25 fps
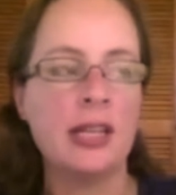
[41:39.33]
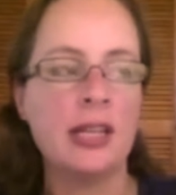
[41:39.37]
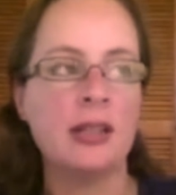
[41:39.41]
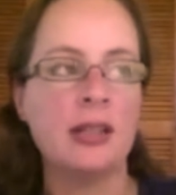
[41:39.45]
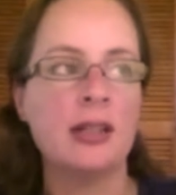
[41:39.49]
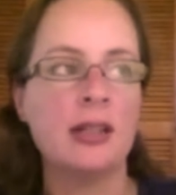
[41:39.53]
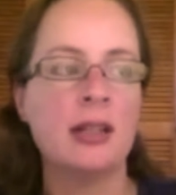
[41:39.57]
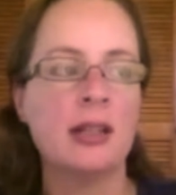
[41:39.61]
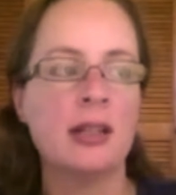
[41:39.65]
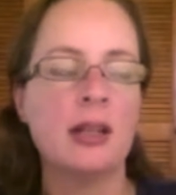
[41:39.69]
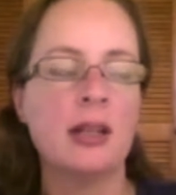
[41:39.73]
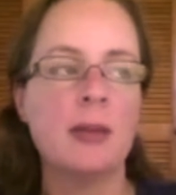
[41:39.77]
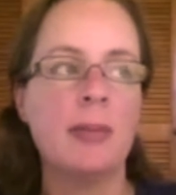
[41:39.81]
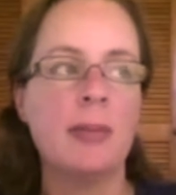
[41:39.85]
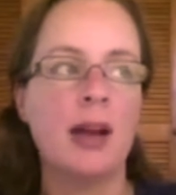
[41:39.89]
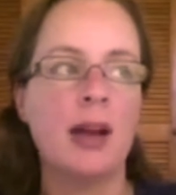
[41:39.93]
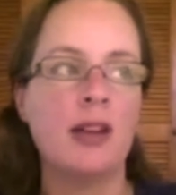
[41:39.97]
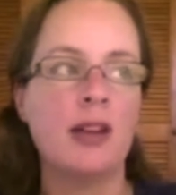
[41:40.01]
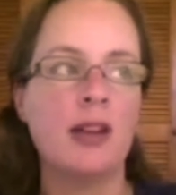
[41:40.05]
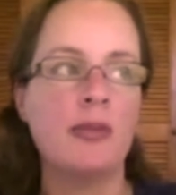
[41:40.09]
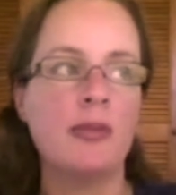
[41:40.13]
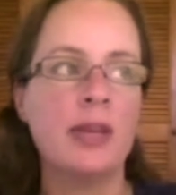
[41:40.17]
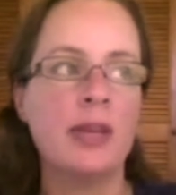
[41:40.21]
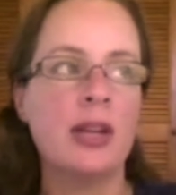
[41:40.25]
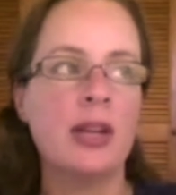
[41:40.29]
And part
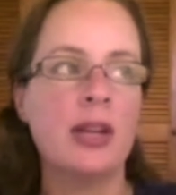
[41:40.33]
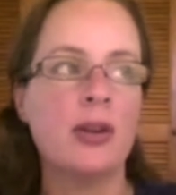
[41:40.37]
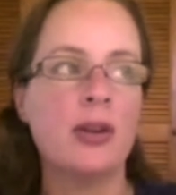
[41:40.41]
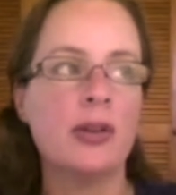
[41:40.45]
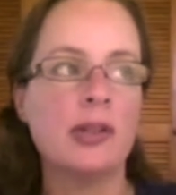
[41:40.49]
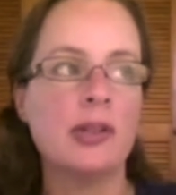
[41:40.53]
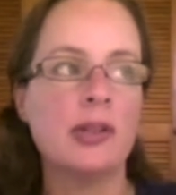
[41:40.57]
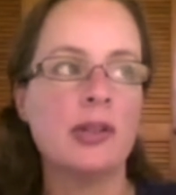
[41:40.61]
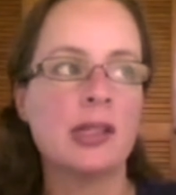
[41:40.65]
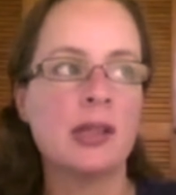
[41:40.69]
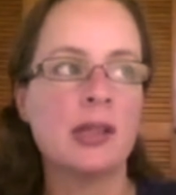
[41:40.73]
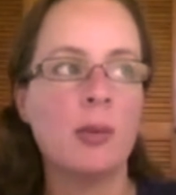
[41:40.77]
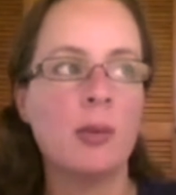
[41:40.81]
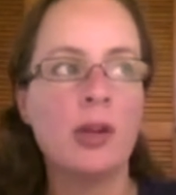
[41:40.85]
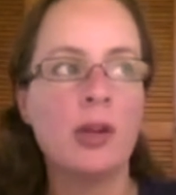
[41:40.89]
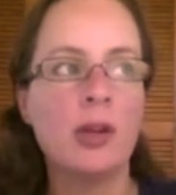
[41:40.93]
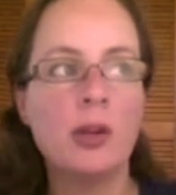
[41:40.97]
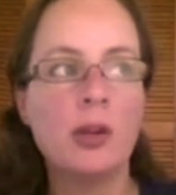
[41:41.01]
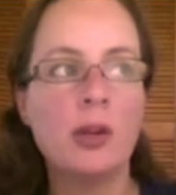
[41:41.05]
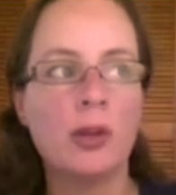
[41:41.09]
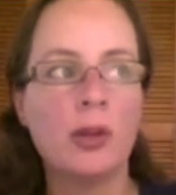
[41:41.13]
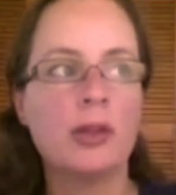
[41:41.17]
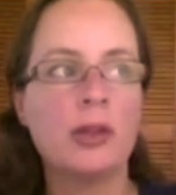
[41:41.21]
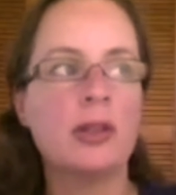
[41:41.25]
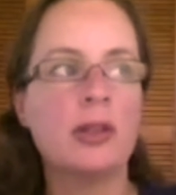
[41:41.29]
of me goes, I wonder
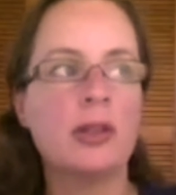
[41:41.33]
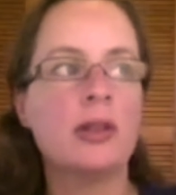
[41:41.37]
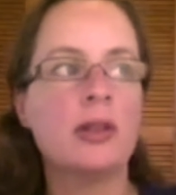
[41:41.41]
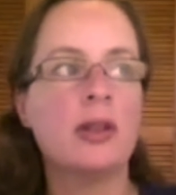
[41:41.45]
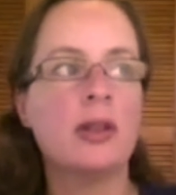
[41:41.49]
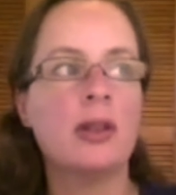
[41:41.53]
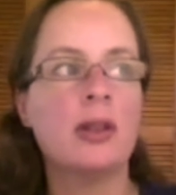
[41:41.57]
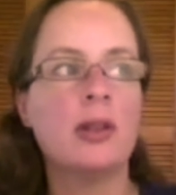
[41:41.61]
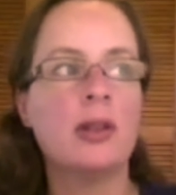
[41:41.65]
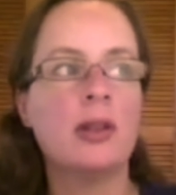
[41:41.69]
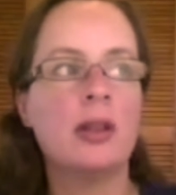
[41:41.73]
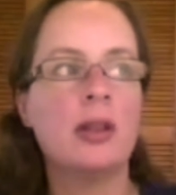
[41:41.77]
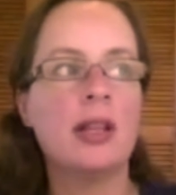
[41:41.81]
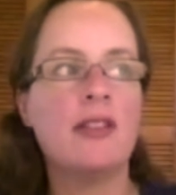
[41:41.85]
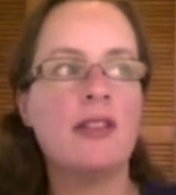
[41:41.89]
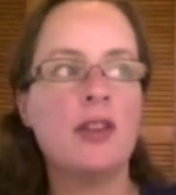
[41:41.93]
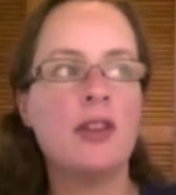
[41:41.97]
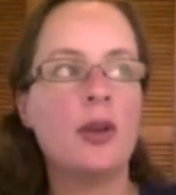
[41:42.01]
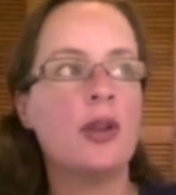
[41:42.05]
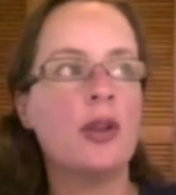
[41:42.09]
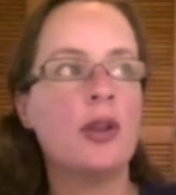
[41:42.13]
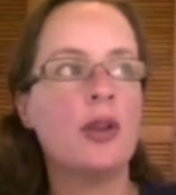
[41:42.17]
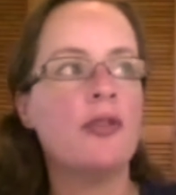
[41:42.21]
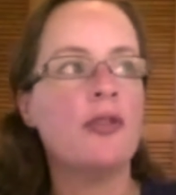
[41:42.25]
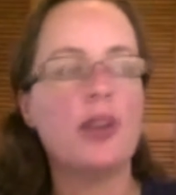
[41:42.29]
what if
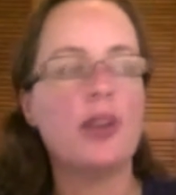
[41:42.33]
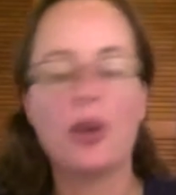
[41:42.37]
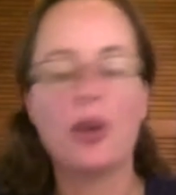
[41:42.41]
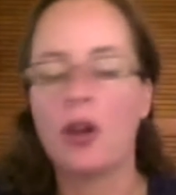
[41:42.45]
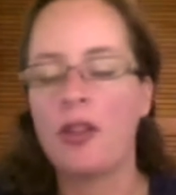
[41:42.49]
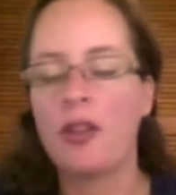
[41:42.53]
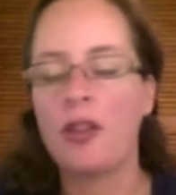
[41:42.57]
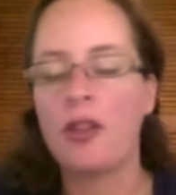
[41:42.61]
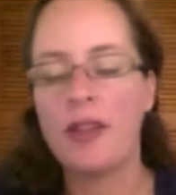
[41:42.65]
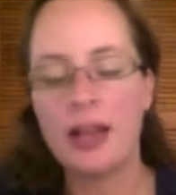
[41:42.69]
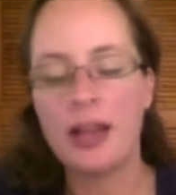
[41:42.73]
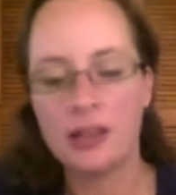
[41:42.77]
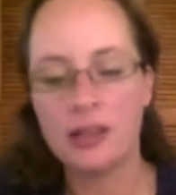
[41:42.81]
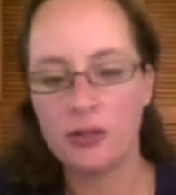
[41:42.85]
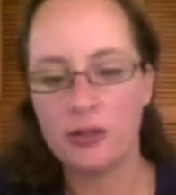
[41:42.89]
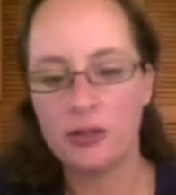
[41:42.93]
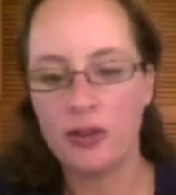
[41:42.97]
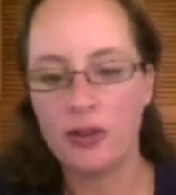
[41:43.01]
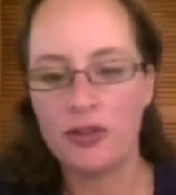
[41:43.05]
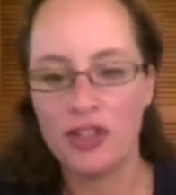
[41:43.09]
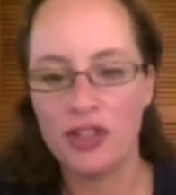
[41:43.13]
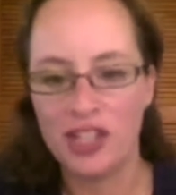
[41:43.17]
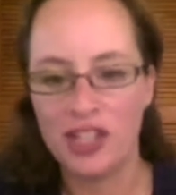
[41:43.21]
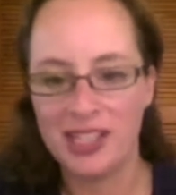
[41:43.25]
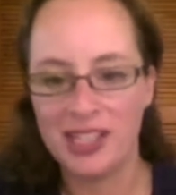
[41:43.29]
you got 1,000
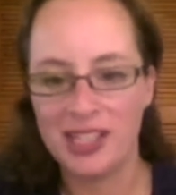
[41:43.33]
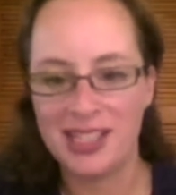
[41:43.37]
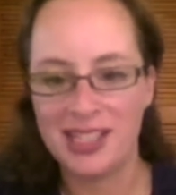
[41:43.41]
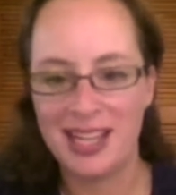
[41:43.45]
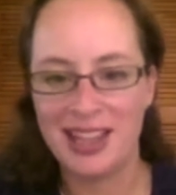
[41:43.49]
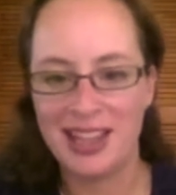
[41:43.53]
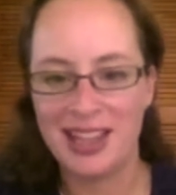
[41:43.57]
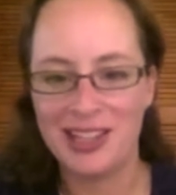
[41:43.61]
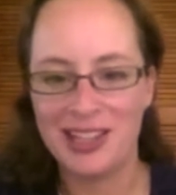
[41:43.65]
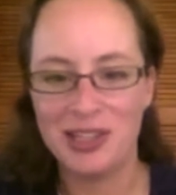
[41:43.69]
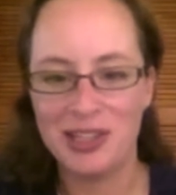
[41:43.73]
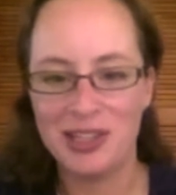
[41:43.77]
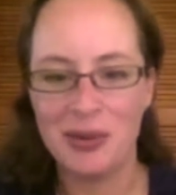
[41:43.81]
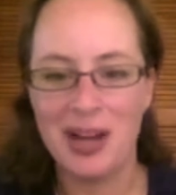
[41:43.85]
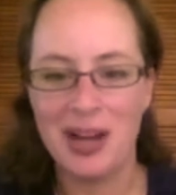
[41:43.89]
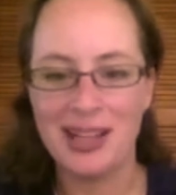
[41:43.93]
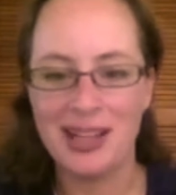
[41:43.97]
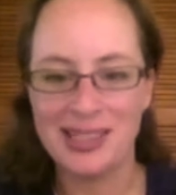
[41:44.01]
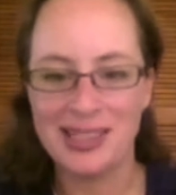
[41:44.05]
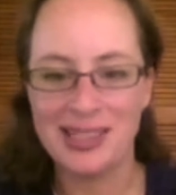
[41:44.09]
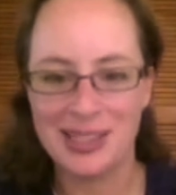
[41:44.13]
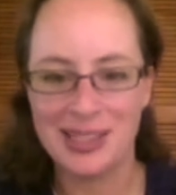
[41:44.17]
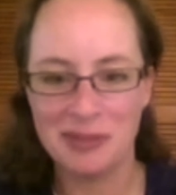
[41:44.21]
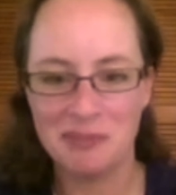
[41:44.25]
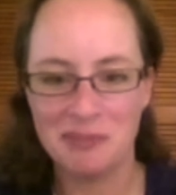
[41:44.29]
refugees together and you
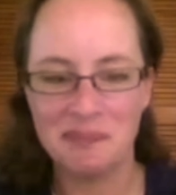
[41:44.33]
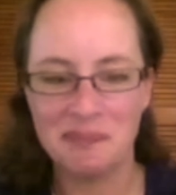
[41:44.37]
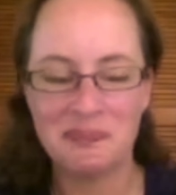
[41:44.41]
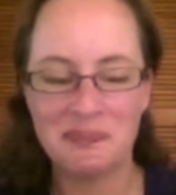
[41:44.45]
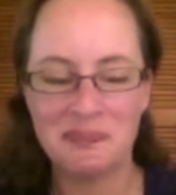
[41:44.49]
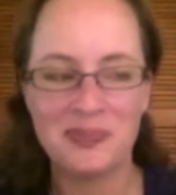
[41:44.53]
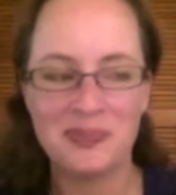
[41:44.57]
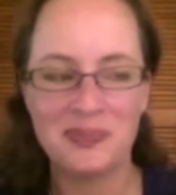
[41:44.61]
ask them